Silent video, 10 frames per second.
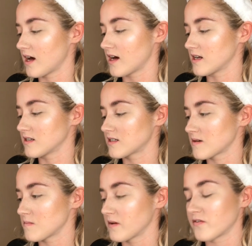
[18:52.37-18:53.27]
And
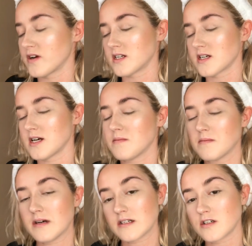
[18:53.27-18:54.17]
my friend Amy
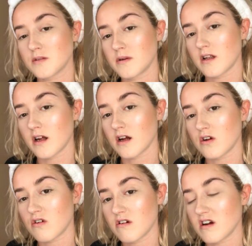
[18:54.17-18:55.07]
messaged me like, I
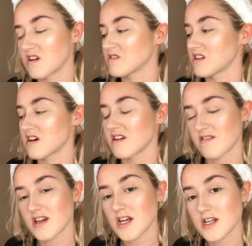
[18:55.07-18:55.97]
got it. And I was like,
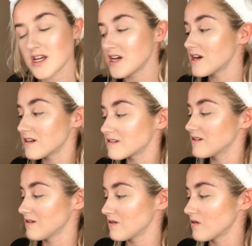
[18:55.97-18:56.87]
I fucking hate
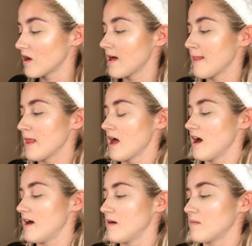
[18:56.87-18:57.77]
you.
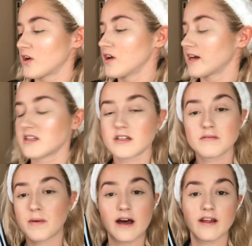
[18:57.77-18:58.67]
Couldn't get the
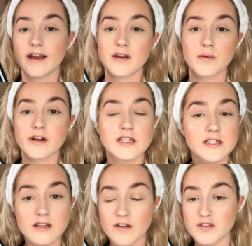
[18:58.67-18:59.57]
palette anywhere. They
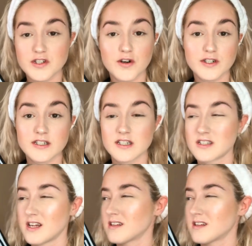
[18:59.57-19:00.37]
still haven't restocked to this day.